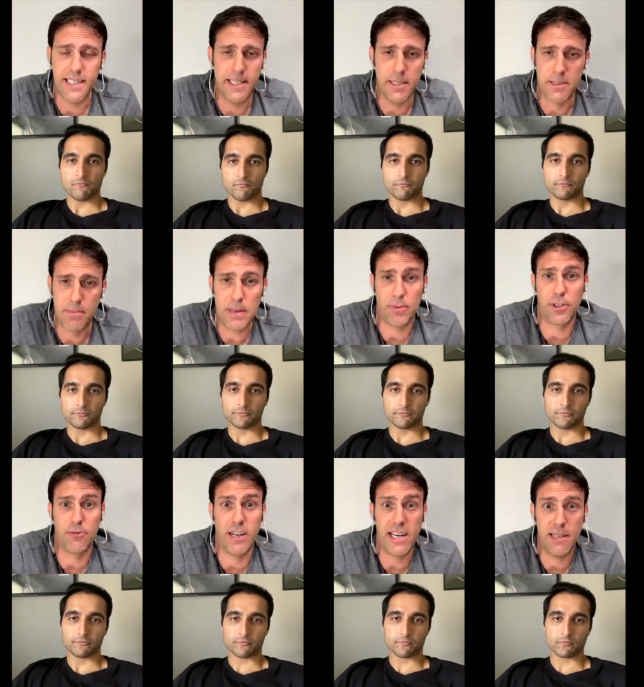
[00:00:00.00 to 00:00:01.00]
Speaker 1: Uh,
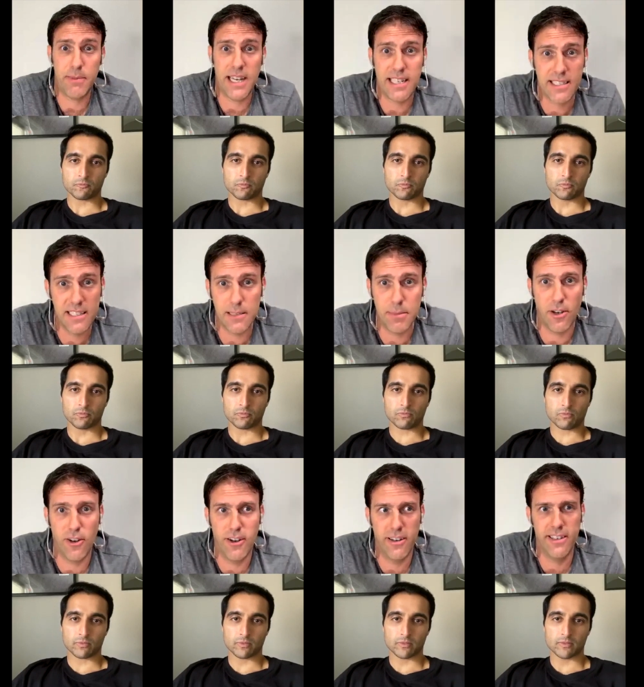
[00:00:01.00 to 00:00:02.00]
people are writing me asking to
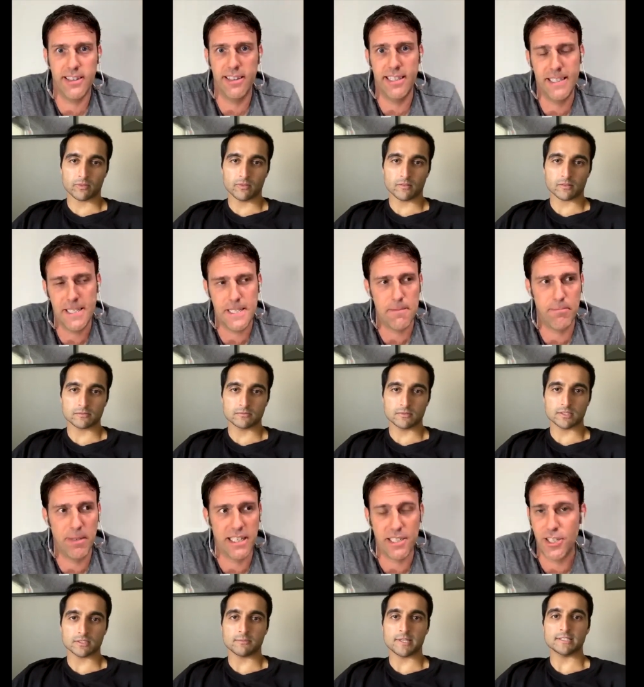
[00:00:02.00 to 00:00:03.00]
be on, uh,
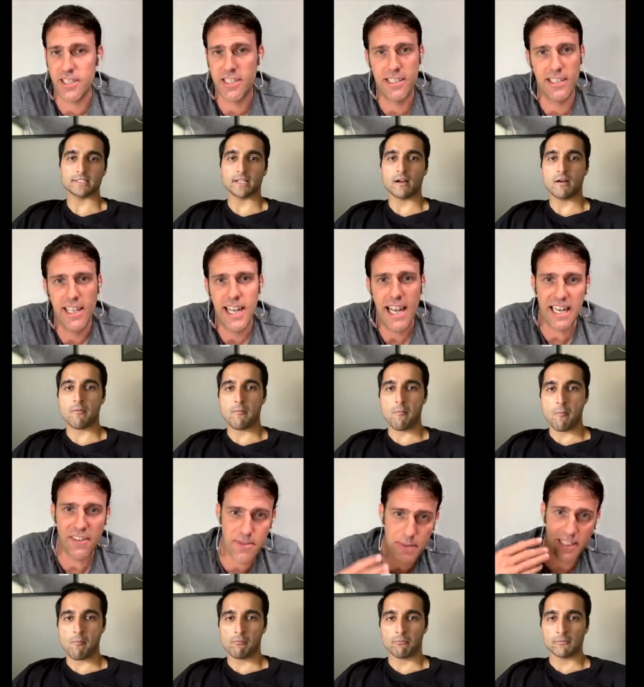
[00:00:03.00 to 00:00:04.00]
but it just
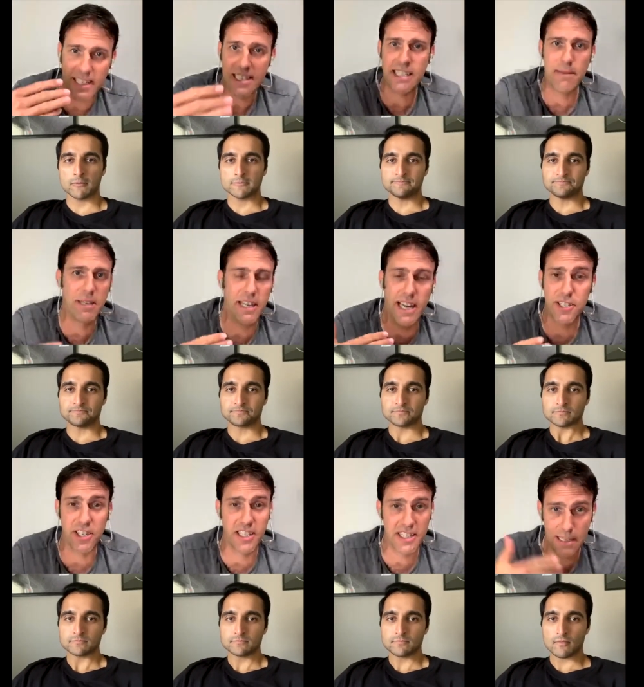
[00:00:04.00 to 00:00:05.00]
it gives me like some
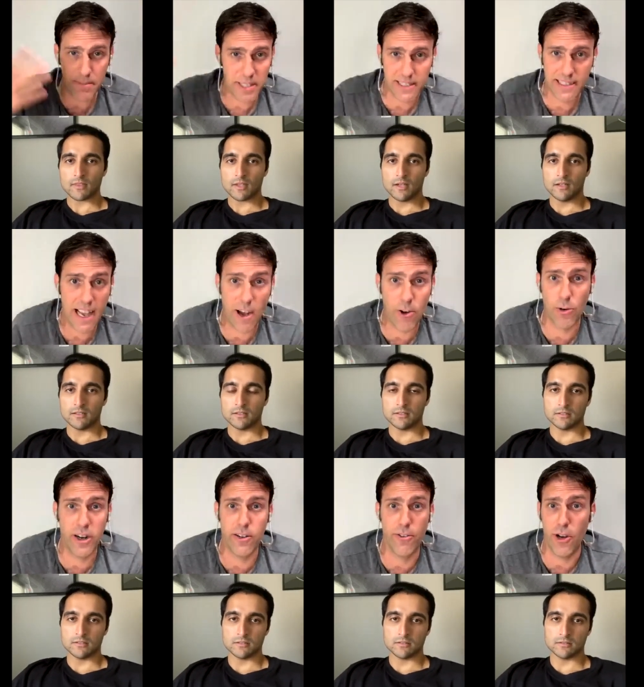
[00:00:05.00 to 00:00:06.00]
connection because I'm in a town
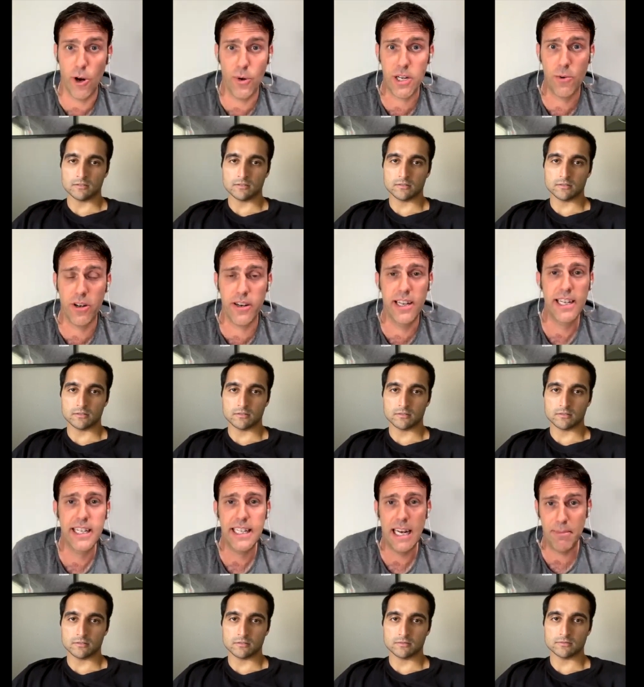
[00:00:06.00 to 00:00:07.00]
where I don't know anyone.
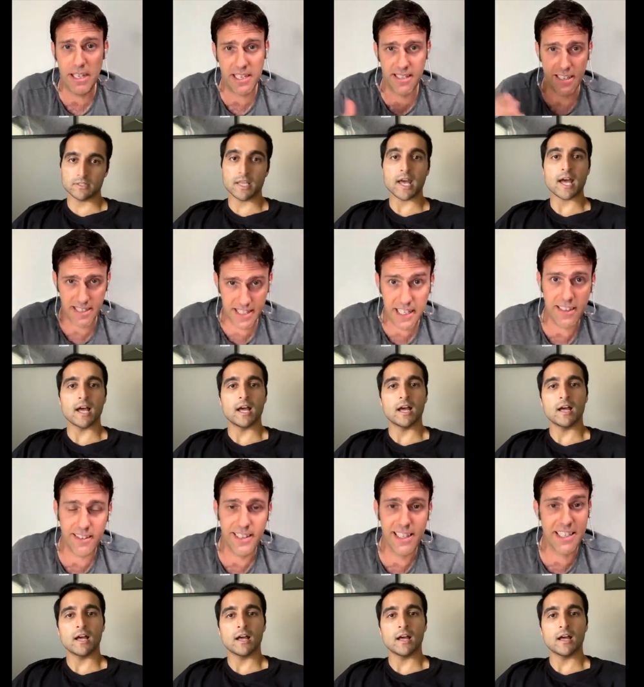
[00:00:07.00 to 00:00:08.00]
I mean, it's, yeah. a
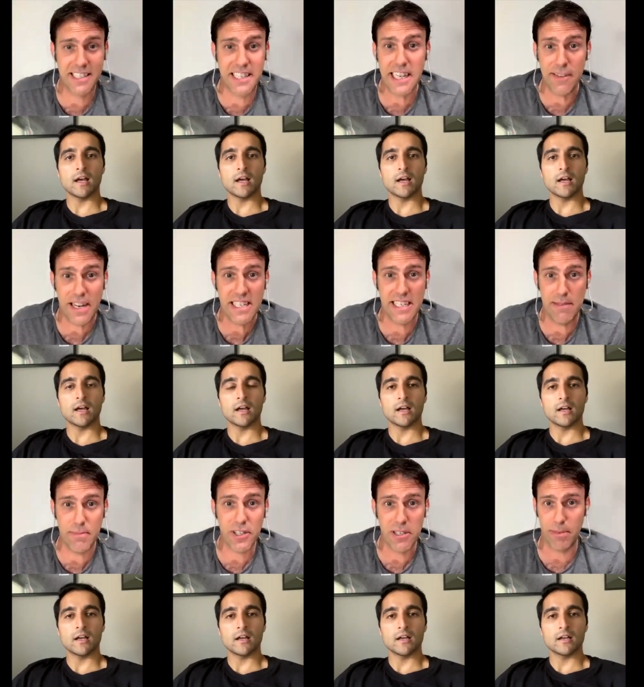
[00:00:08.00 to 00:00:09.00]
city, it's a city of
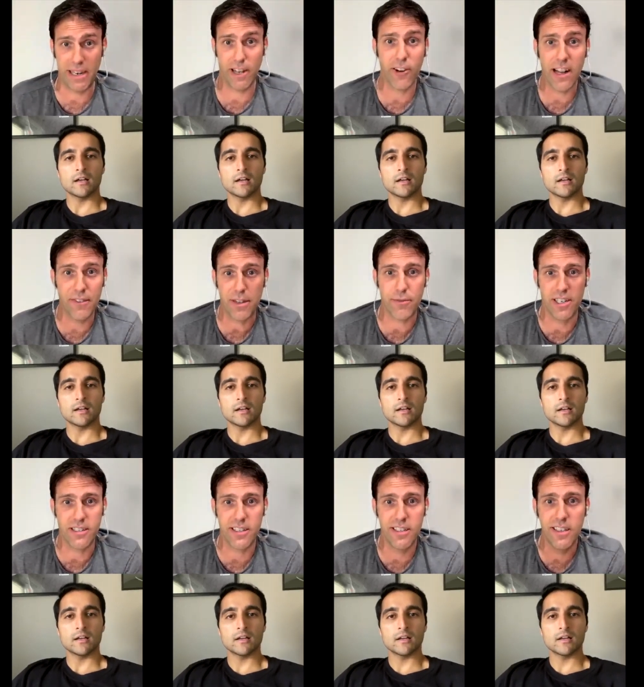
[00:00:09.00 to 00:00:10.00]
18 million, but I don't have any
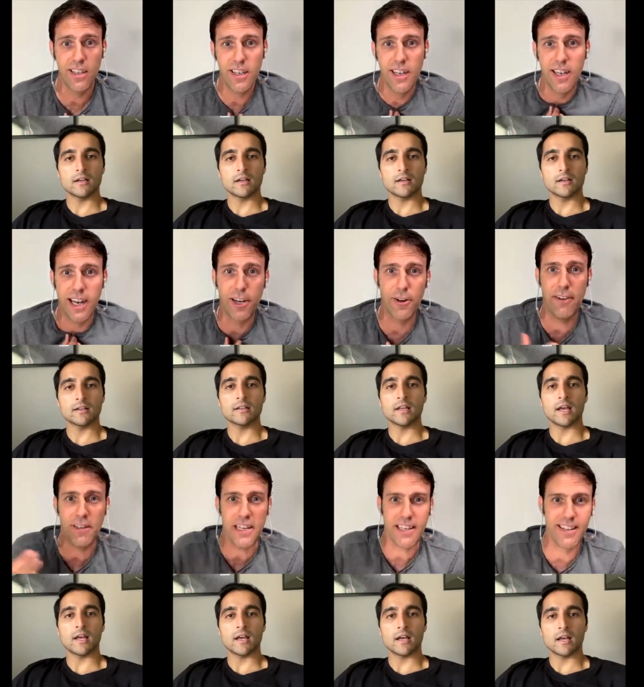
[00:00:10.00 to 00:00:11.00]
friends here. I don't yeah,
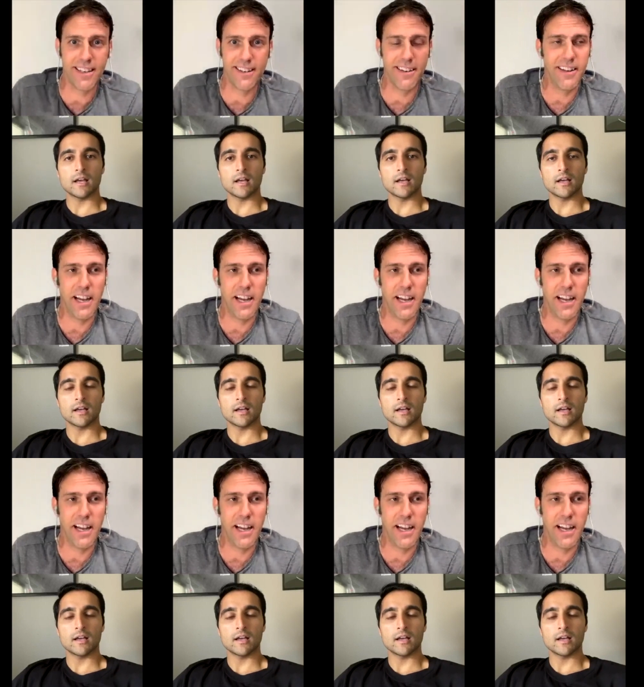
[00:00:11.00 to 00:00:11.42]
have any. Yeah.